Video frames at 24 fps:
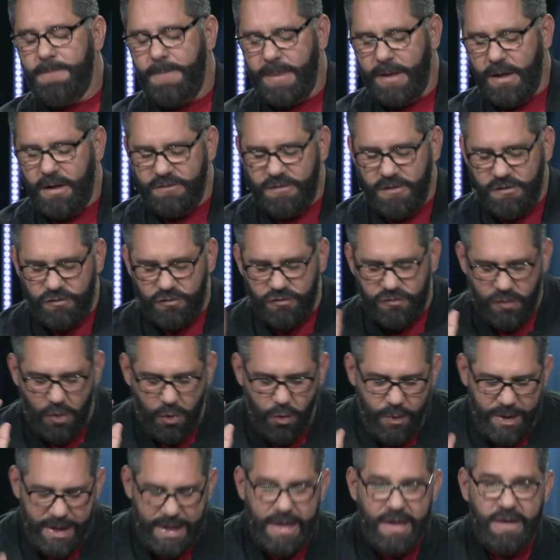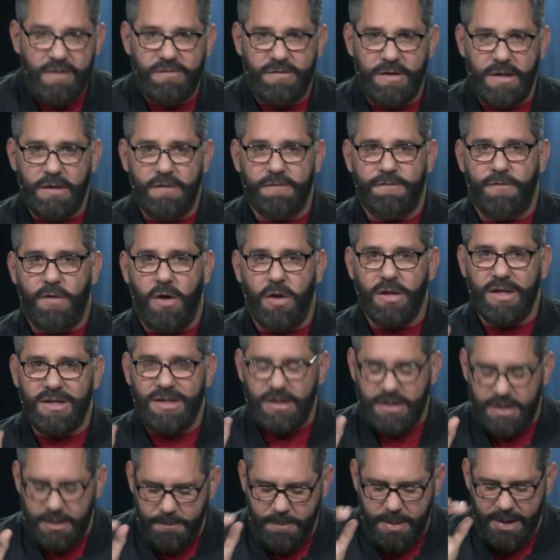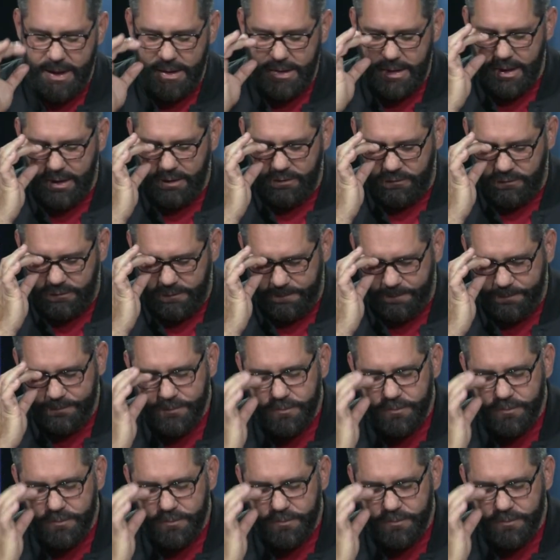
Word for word: because it's so easy to fall into dependence.